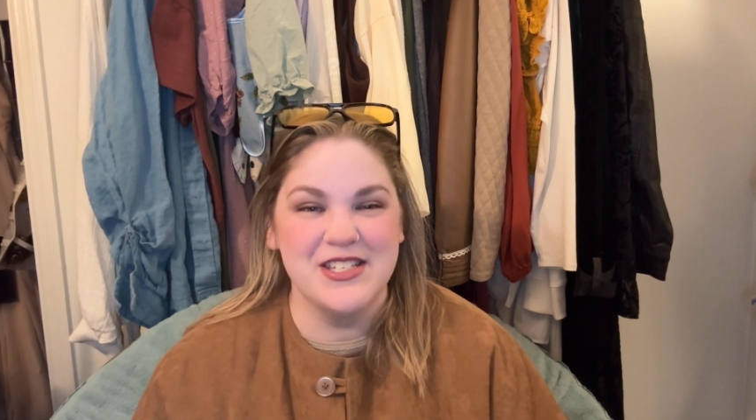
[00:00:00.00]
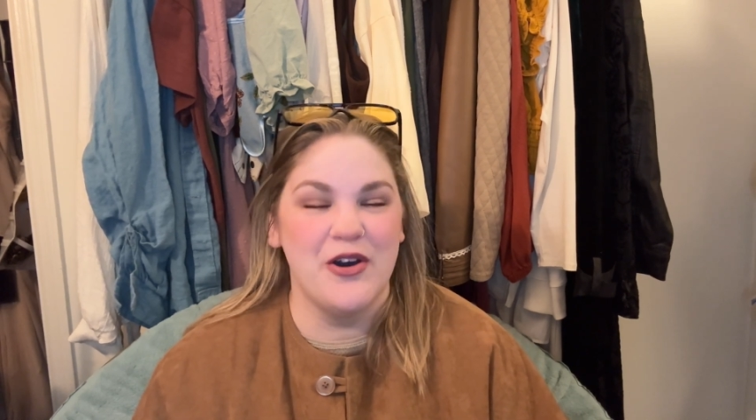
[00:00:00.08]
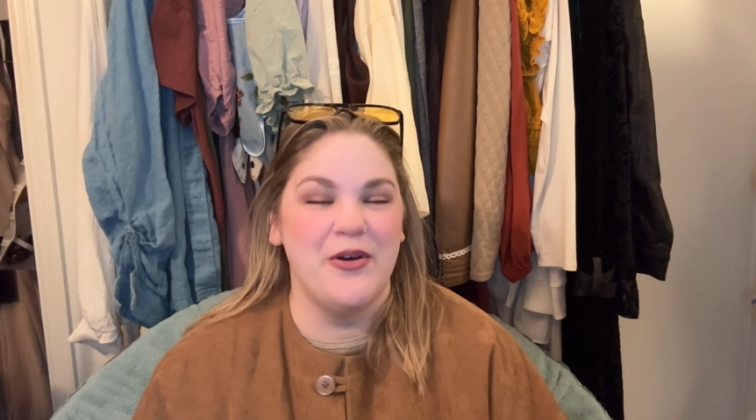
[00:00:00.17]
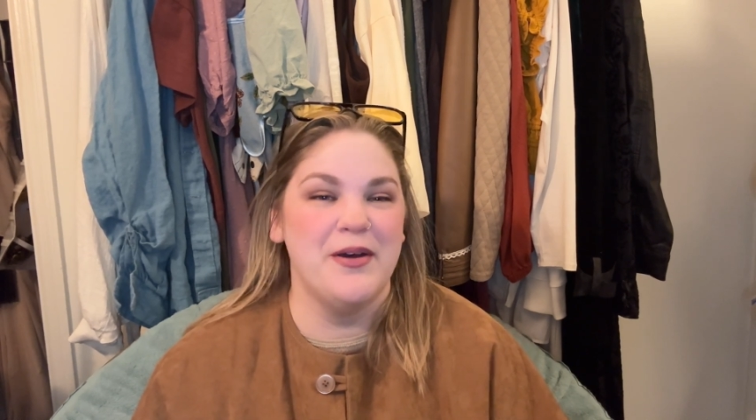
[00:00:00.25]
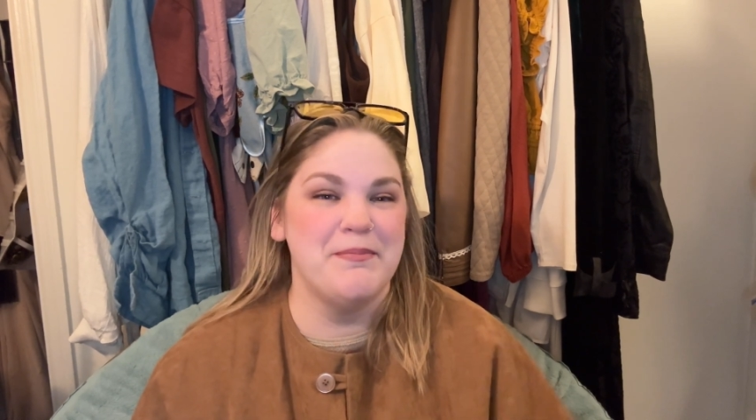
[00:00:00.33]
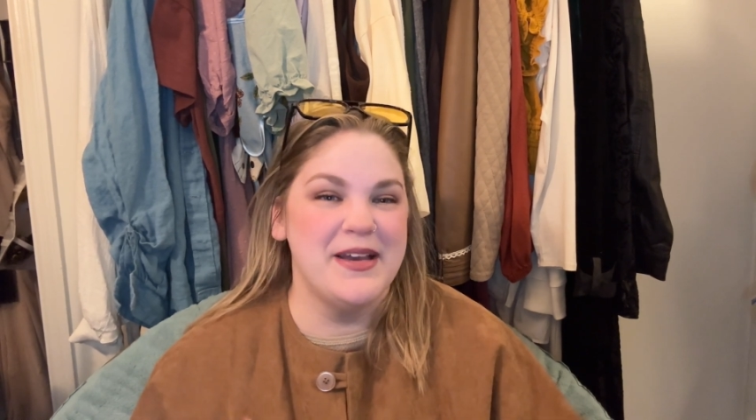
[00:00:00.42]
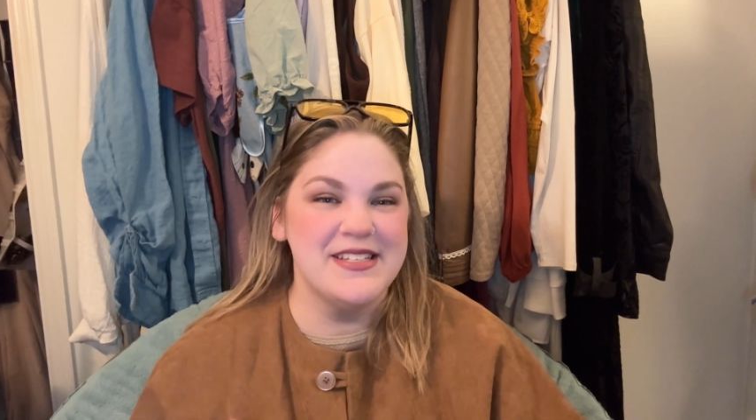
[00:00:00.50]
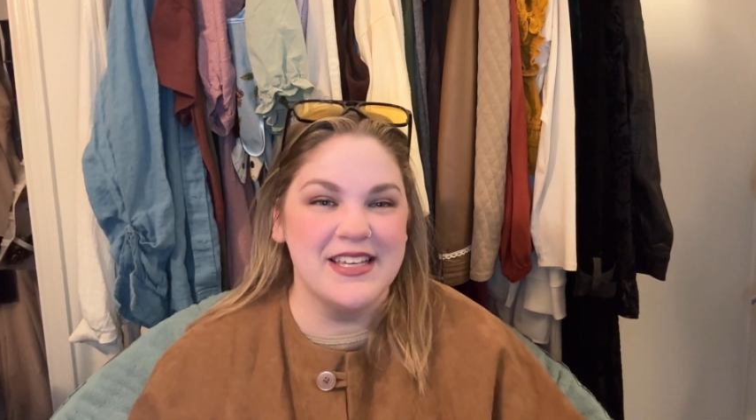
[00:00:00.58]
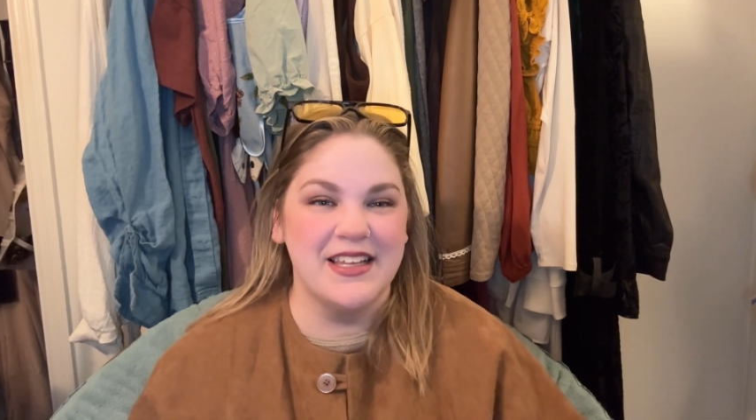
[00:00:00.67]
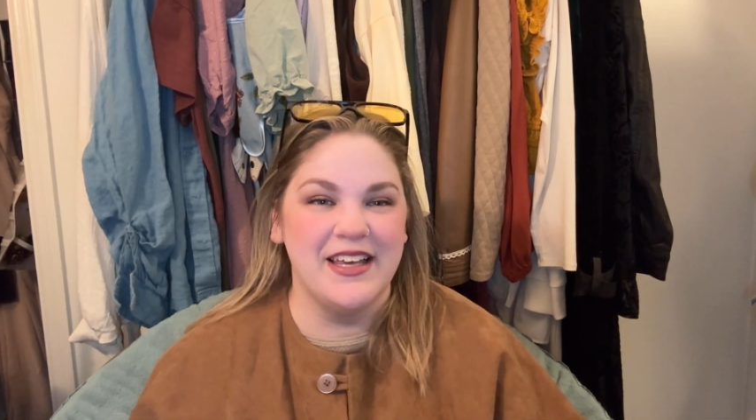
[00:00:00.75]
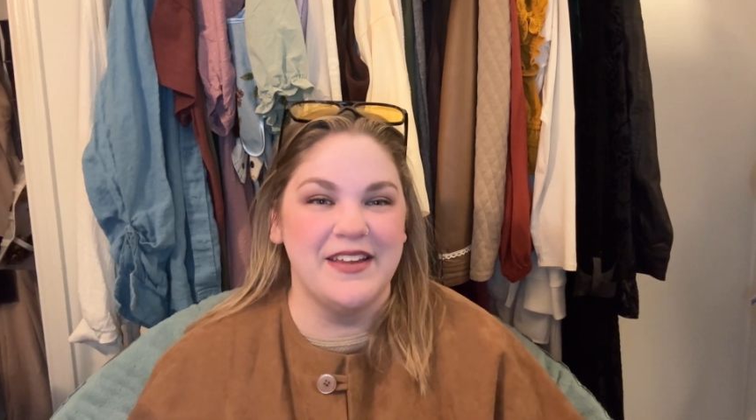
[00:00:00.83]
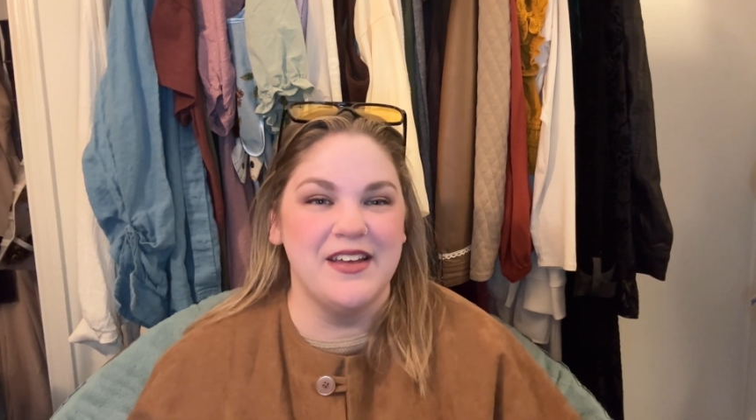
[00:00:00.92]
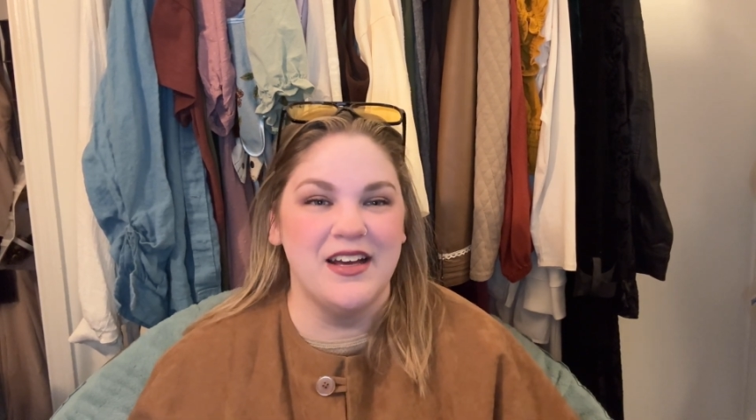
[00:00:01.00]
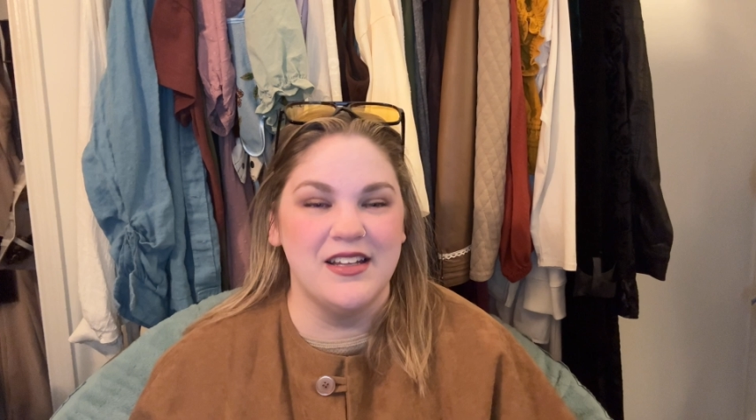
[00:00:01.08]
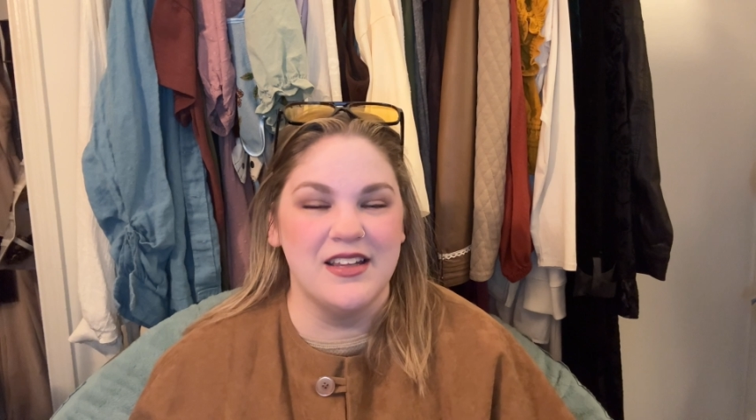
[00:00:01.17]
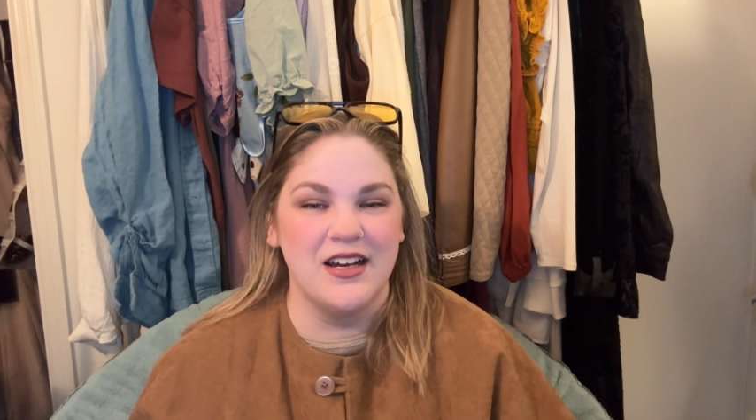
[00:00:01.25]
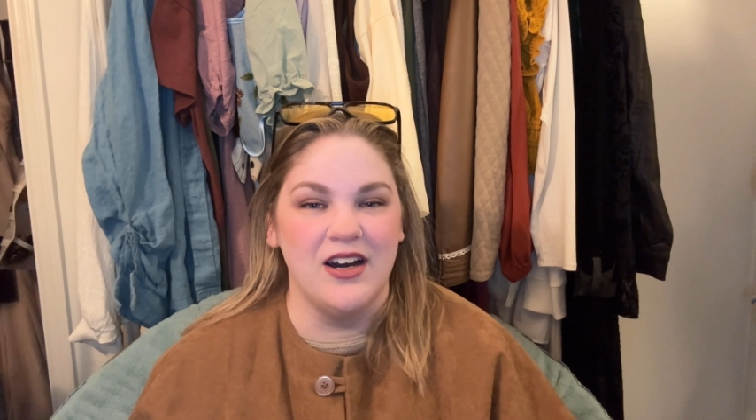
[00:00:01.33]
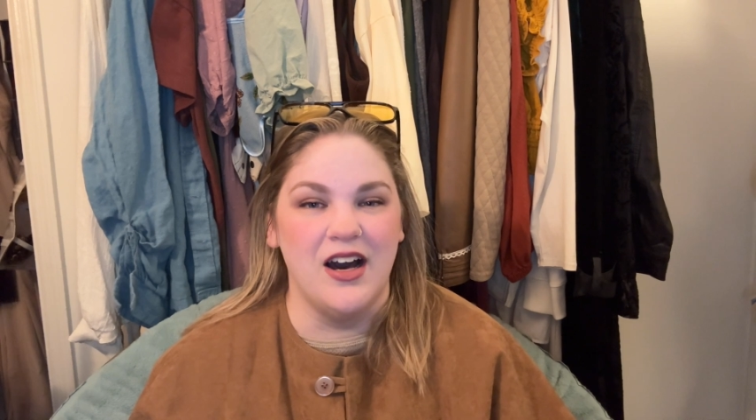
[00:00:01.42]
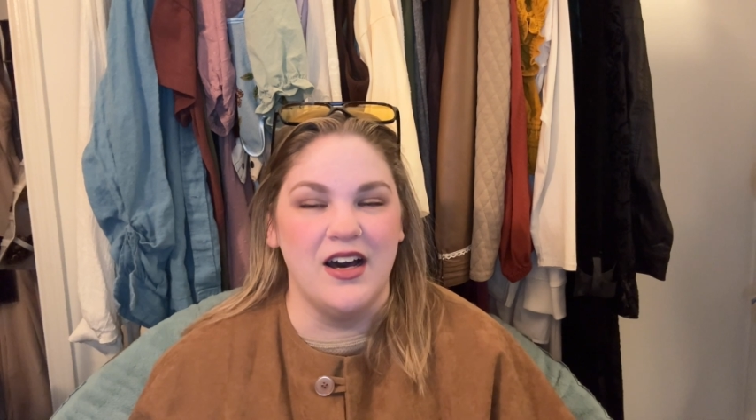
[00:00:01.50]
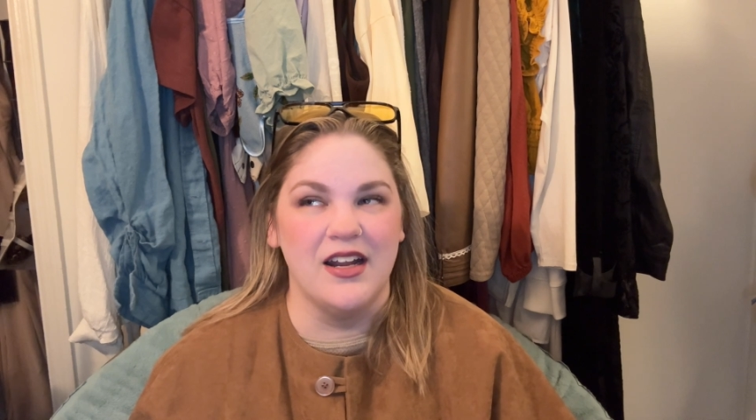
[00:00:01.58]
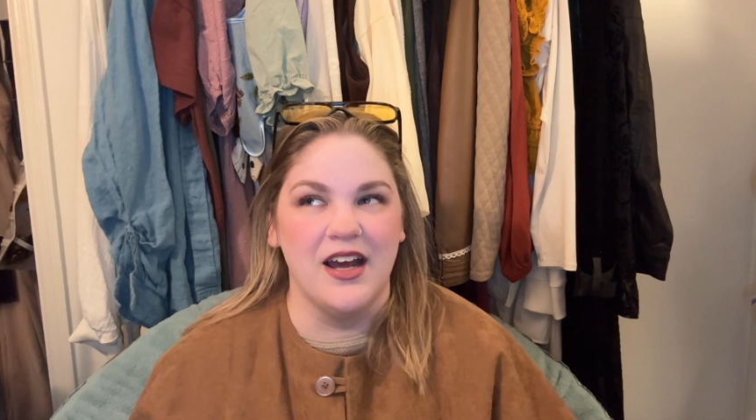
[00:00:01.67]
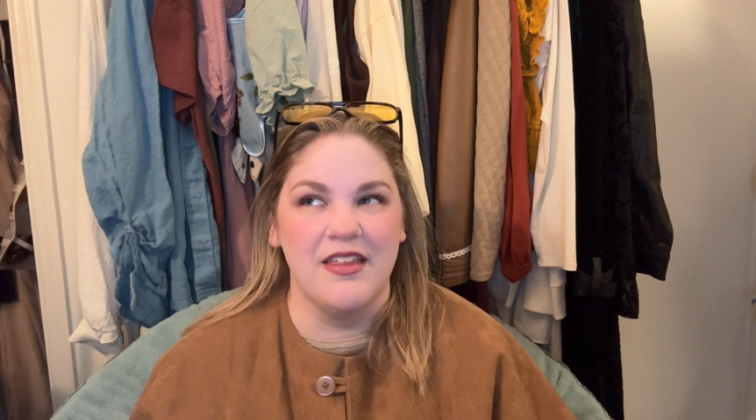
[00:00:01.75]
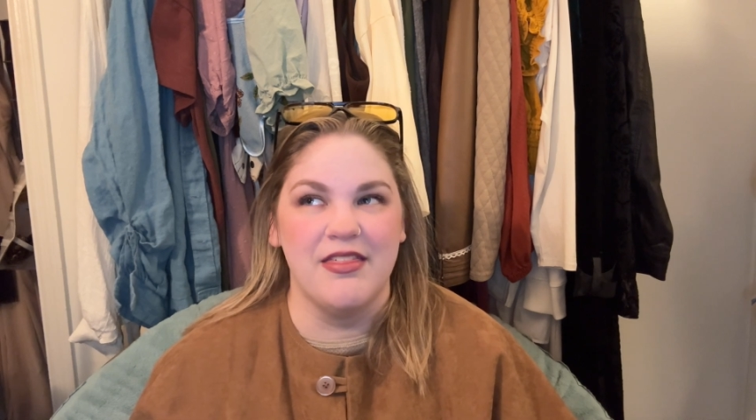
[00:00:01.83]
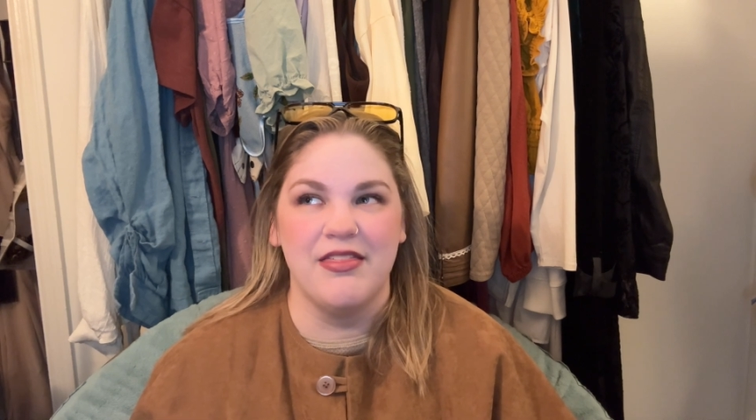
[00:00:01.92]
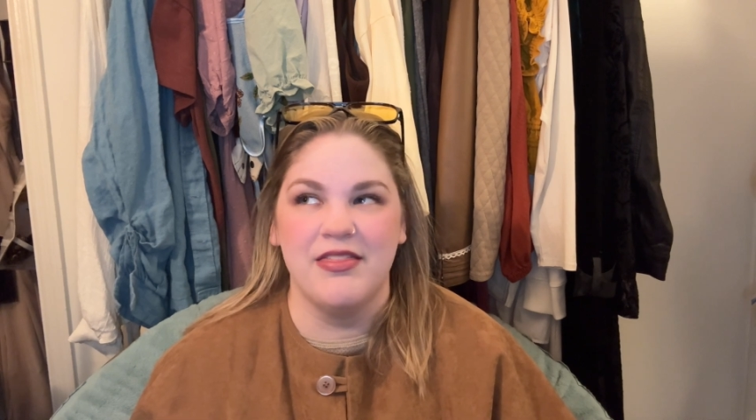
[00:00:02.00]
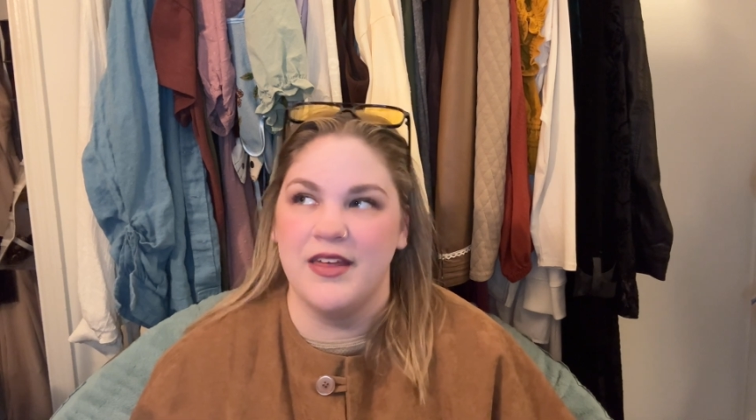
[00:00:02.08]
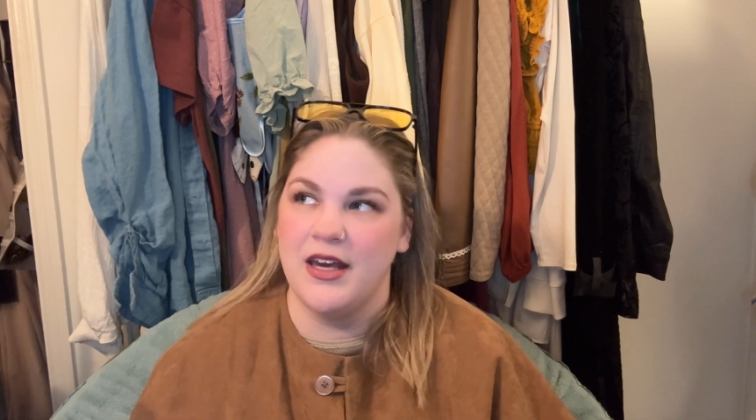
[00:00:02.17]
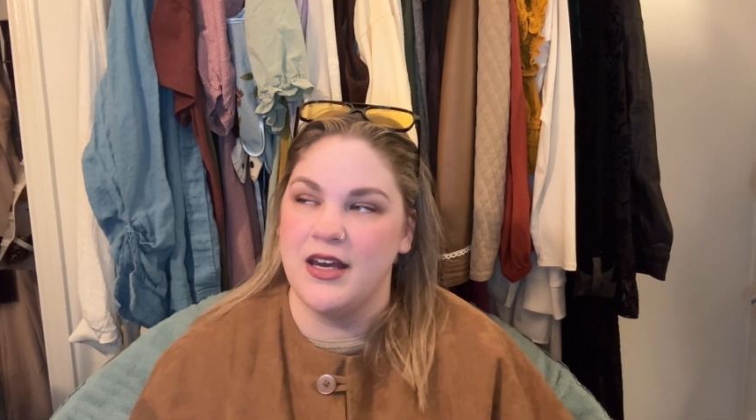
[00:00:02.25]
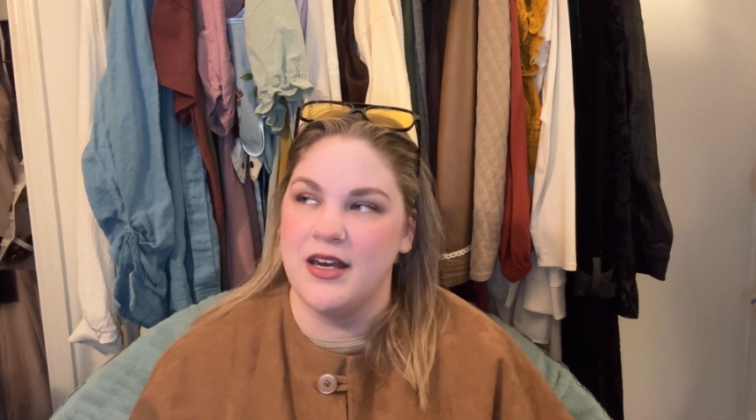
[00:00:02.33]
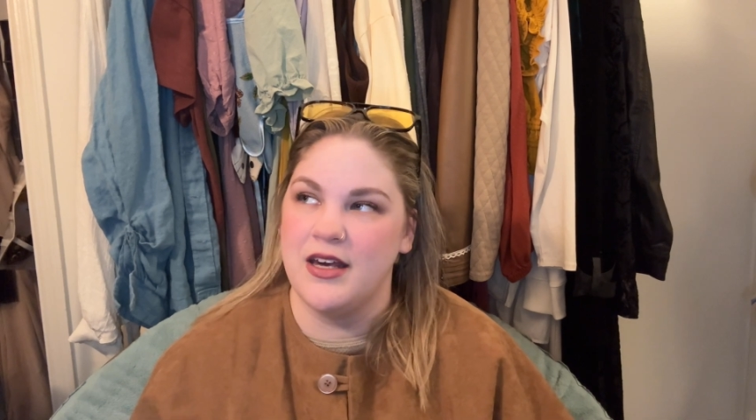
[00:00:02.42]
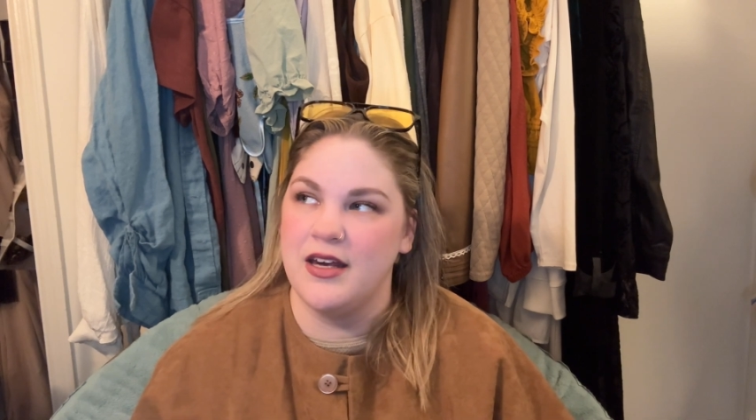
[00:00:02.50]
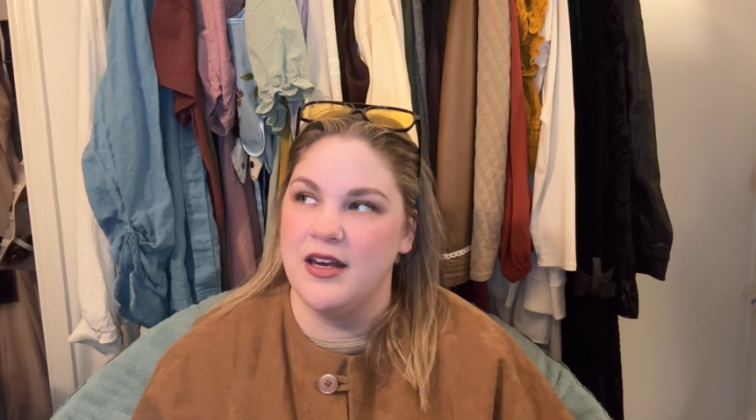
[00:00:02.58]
So basically at the end of the con, I think